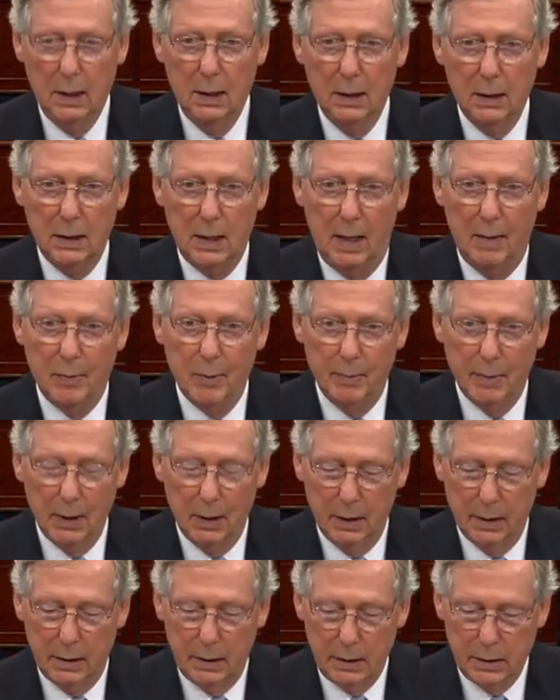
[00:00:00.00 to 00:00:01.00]

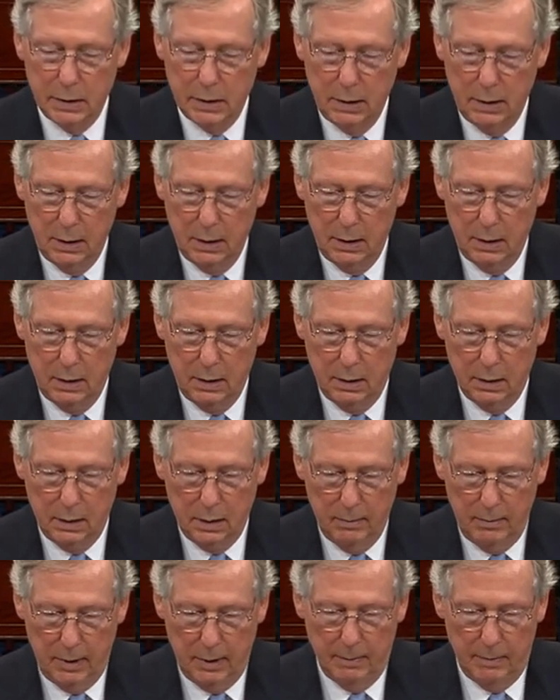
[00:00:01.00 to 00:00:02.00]
capabilities to
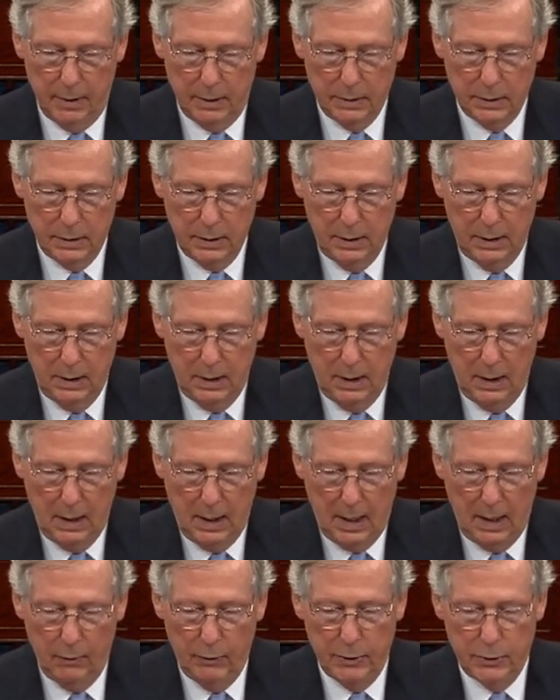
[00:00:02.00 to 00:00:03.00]
commitments,
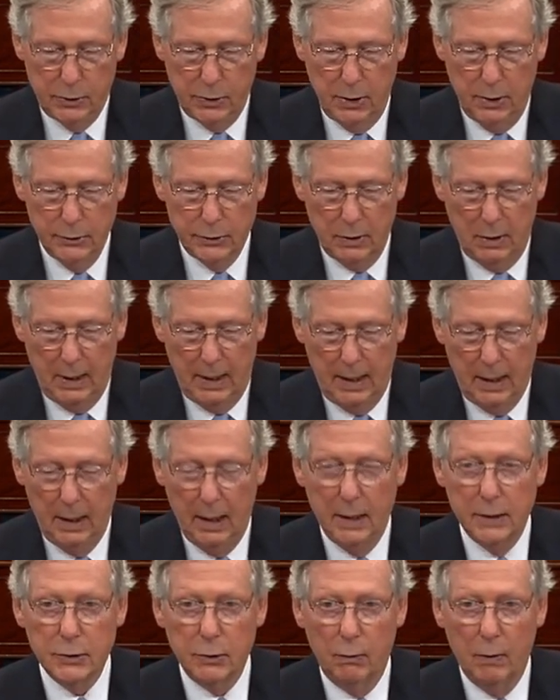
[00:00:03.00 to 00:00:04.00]
and which shows our
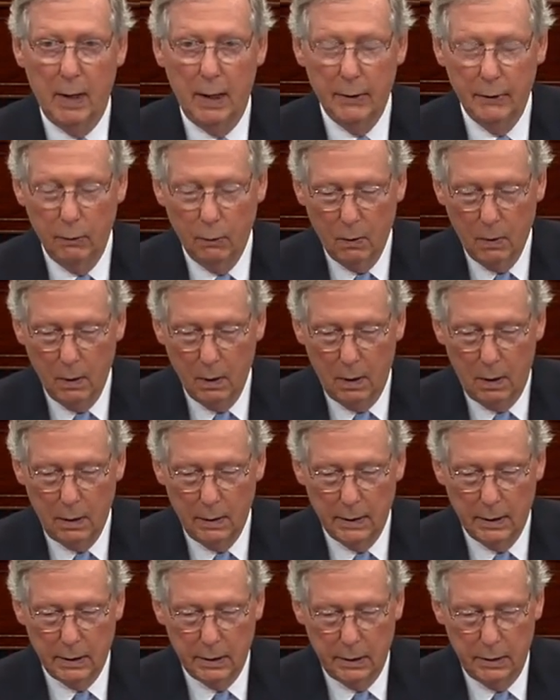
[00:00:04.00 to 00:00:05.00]
allies around the world
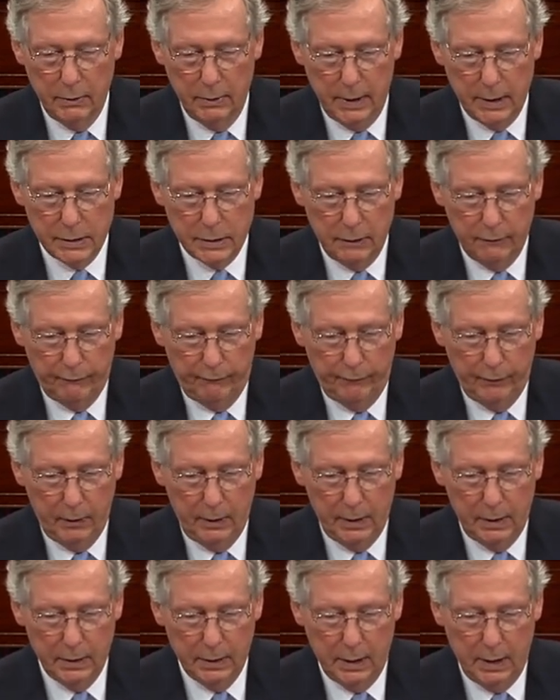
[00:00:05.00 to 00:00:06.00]
that the U.S. is
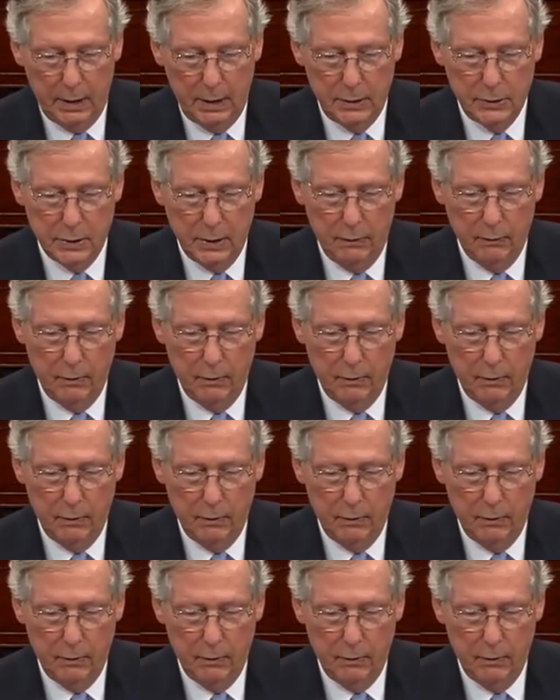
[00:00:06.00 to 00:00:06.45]
fully engaged and